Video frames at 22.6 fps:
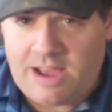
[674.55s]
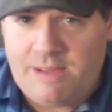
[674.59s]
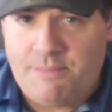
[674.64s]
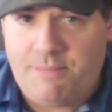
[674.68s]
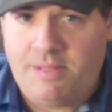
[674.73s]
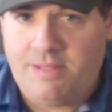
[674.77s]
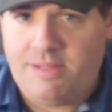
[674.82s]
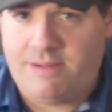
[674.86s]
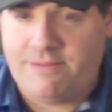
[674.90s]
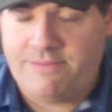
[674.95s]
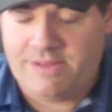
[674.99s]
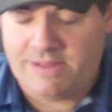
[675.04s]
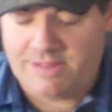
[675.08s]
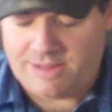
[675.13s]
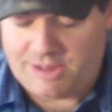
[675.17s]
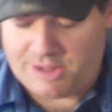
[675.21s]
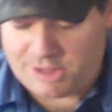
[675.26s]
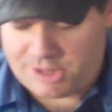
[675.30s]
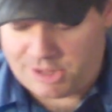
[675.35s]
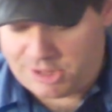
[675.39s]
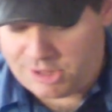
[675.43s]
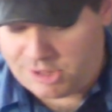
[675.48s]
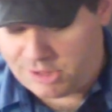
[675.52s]
I am loving
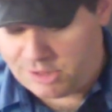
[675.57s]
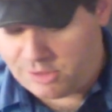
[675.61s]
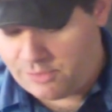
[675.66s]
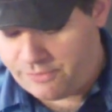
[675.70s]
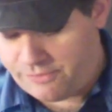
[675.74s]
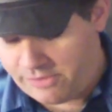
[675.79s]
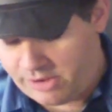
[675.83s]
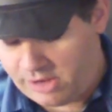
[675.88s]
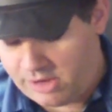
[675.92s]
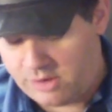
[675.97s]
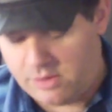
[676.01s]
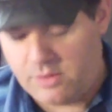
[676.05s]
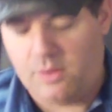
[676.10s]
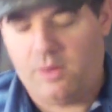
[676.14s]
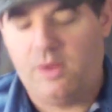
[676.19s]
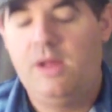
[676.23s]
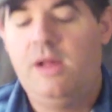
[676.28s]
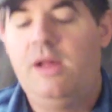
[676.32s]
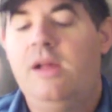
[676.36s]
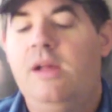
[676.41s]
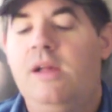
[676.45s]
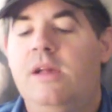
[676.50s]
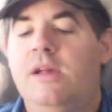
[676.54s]
this. This is so freaking cool.
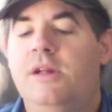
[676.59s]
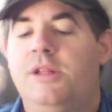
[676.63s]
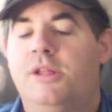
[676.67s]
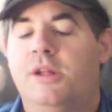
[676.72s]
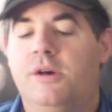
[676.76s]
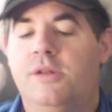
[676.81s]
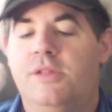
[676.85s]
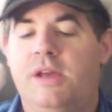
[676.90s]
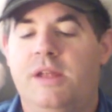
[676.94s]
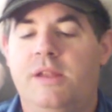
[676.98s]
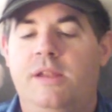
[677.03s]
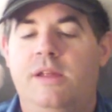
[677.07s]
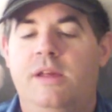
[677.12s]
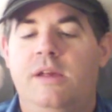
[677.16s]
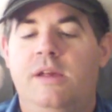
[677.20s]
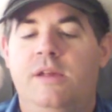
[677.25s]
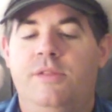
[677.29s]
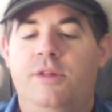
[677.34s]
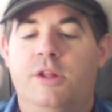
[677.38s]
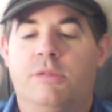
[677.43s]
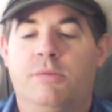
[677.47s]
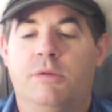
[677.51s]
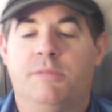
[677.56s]
So then,
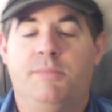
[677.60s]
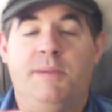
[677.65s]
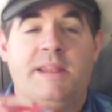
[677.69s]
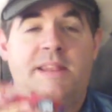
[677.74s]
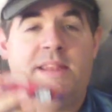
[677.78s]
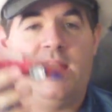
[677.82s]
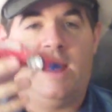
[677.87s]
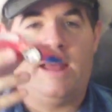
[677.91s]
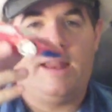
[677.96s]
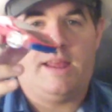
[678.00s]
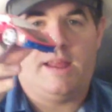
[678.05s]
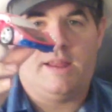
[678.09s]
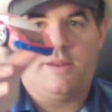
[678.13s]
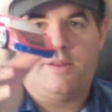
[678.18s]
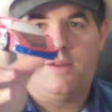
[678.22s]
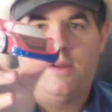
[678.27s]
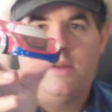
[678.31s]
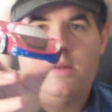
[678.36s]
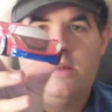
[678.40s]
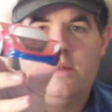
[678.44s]
this must be Dead End.